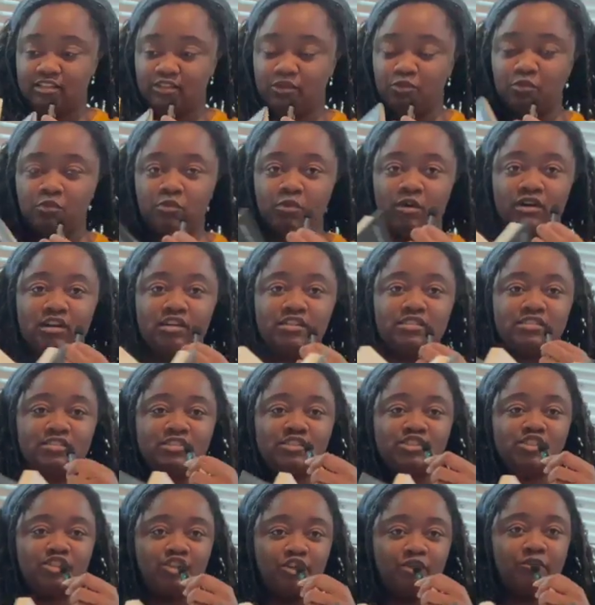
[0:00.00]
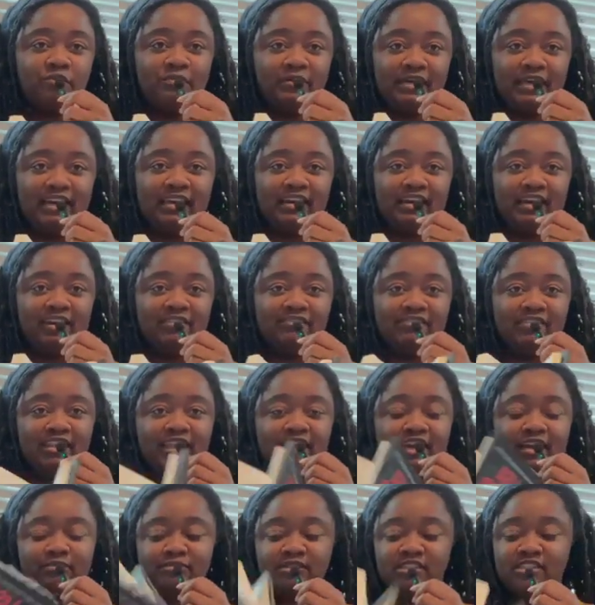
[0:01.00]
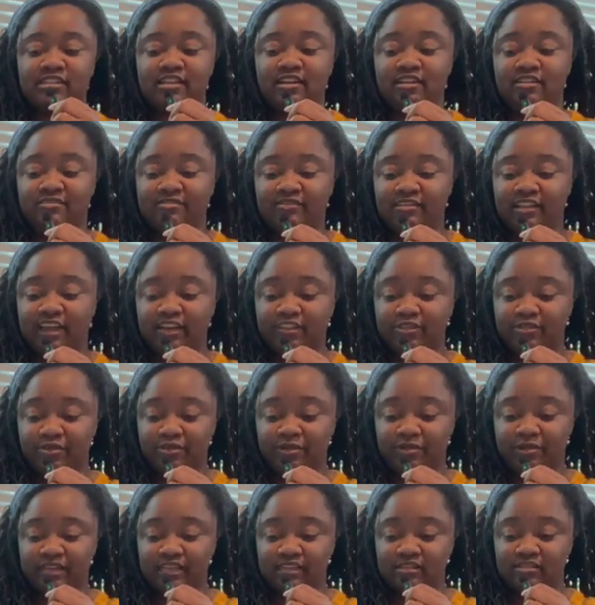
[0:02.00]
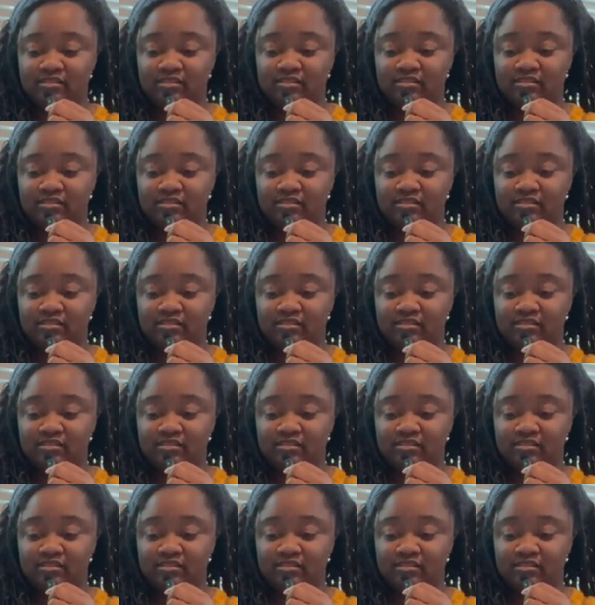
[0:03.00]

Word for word: The words are so big, I feel like I'm just going to fly through it.